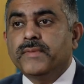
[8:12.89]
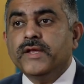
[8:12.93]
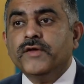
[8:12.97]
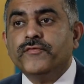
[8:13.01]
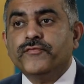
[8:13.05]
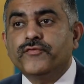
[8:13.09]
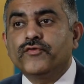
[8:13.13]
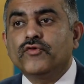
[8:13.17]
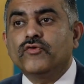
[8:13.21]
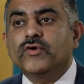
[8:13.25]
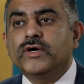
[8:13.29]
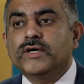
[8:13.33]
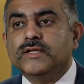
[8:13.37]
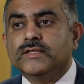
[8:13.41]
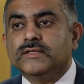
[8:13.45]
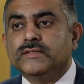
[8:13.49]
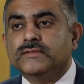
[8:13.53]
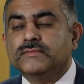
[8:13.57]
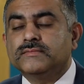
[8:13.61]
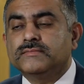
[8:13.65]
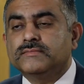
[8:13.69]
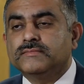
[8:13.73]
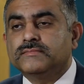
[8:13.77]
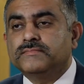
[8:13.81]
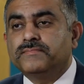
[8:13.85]
Be frugal,
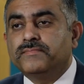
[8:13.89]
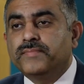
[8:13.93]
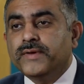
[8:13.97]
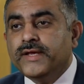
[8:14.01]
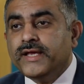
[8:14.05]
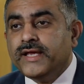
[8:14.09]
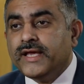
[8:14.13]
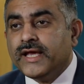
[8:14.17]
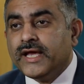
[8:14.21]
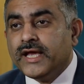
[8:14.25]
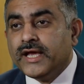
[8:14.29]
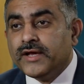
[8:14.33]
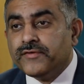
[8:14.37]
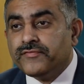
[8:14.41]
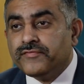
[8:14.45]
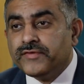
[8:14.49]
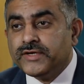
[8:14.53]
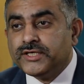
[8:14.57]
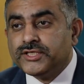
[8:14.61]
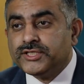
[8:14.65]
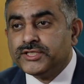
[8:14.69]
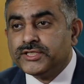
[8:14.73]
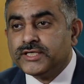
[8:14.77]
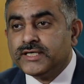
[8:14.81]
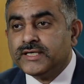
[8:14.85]
be
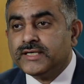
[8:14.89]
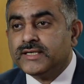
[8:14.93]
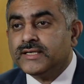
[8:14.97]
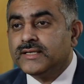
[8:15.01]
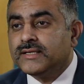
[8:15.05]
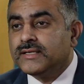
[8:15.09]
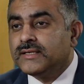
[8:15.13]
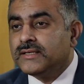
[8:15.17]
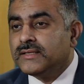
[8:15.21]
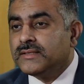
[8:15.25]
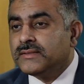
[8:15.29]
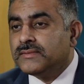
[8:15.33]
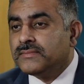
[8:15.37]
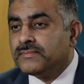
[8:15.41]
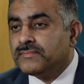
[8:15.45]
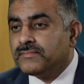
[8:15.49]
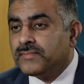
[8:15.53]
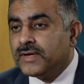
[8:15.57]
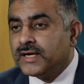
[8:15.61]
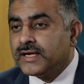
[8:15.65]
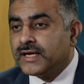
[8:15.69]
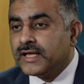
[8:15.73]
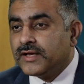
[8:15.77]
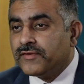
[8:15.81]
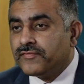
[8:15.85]
efficient,
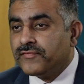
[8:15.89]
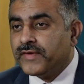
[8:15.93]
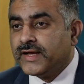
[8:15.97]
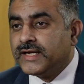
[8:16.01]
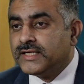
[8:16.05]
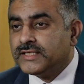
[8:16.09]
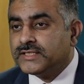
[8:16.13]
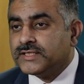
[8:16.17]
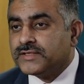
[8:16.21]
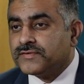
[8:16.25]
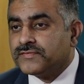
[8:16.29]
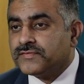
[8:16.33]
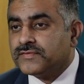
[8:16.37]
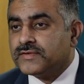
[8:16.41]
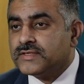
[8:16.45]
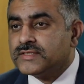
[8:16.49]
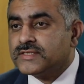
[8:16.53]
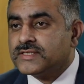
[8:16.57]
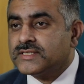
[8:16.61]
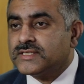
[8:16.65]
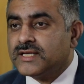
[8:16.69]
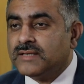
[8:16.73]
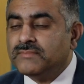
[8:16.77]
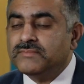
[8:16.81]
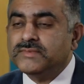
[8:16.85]
but effective.
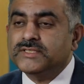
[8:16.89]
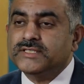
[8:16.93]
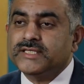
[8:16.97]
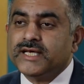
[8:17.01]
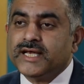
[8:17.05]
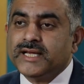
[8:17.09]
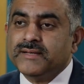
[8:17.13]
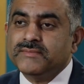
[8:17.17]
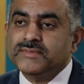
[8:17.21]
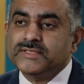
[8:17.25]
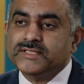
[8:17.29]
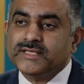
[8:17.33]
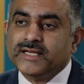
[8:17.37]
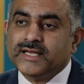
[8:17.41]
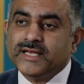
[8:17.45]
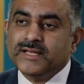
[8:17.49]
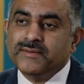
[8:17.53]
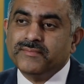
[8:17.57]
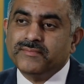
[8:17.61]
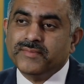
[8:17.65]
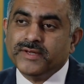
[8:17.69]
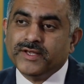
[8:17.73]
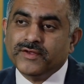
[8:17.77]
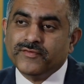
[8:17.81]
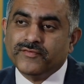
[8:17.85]
Sometimes
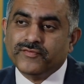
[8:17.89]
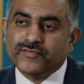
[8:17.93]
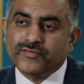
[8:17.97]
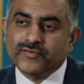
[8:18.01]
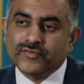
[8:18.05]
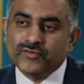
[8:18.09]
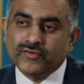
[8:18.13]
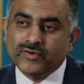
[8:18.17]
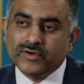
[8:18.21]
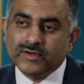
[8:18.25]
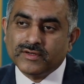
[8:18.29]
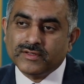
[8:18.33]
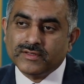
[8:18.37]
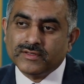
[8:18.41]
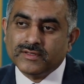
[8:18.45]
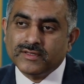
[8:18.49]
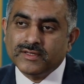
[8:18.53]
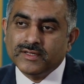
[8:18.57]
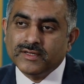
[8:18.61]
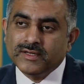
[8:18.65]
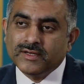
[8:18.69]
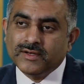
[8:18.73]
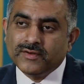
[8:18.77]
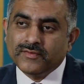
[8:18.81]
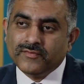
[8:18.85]
in being frugal,
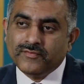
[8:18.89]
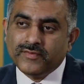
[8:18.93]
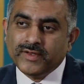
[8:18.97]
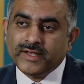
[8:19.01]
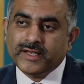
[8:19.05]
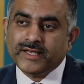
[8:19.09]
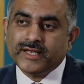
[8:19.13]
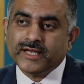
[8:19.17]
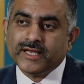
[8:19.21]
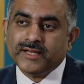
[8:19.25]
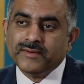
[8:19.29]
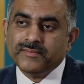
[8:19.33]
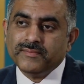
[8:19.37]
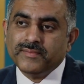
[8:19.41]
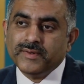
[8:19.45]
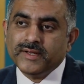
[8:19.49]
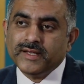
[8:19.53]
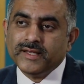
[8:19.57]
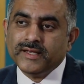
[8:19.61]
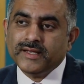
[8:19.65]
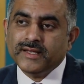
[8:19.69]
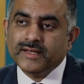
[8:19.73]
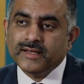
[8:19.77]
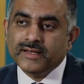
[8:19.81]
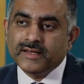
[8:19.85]
we can
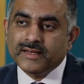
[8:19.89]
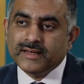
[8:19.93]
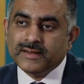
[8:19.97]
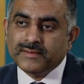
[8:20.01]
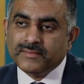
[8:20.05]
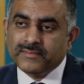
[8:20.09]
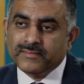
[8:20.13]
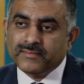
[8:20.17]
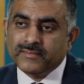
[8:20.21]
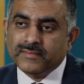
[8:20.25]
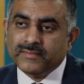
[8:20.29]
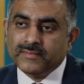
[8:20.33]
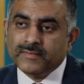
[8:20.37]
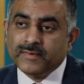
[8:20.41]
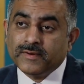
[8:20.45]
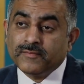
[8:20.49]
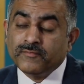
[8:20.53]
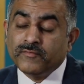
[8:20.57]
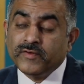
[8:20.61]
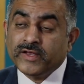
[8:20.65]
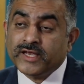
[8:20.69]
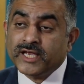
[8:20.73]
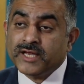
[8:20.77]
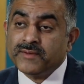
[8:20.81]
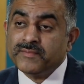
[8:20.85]

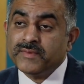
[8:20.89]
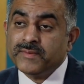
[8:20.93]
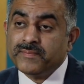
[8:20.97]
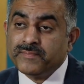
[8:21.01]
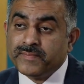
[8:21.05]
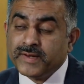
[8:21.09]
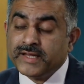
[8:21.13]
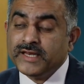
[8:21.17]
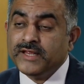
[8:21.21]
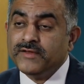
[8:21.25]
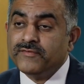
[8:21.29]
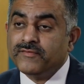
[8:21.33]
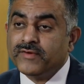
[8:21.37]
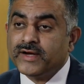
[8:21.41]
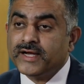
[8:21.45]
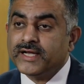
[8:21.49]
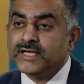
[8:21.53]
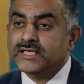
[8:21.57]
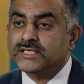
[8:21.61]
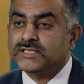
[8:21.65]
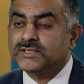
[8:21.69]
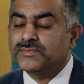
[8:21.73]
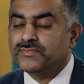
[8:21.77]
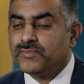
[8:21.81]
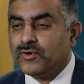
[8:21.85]
be penny
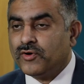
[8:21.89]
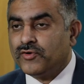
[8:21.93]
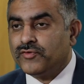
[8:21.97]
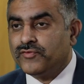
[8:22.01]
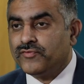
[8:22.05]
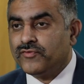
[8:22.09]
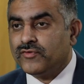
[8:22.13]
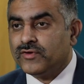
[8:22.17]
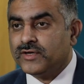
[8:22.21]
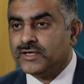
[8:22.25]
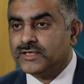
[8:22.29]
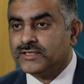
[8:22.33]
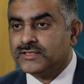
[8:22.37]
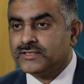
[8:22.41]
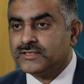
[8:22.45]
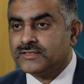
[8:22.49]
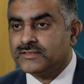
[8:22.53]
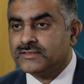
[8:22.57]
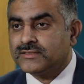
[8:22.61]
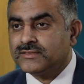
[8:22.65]
wise, pound foolish.